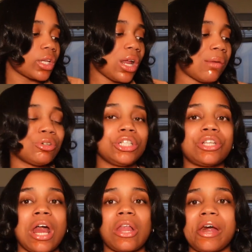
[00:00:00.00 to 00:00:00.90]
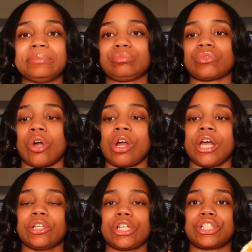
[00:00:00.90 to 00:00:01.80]
I'm really not like
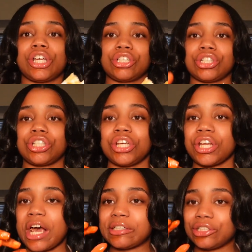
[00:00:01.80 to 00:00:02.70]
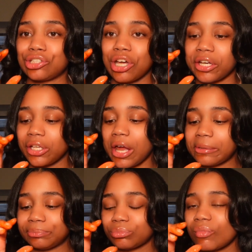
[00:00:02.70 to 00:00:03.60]
okay, let's get to sitting down and study.
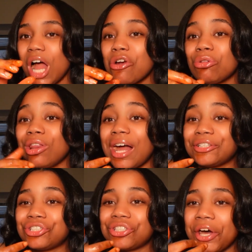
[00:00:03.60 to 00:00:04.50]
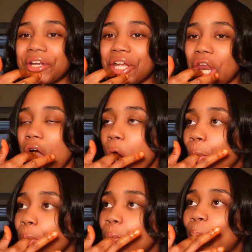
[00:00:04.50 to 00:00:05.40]
Like I don't like studying. Like
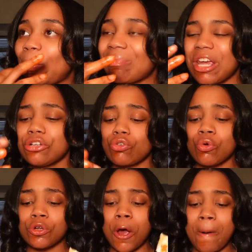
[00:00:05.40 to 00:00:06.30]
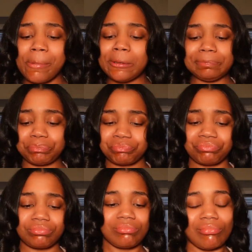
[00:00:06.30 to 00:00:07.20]
it's going on, but
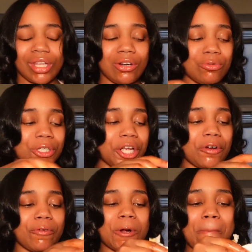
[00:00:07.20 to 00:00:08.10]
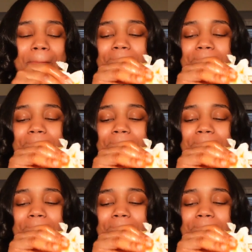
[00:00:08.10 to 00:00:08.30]
I don't really care for it.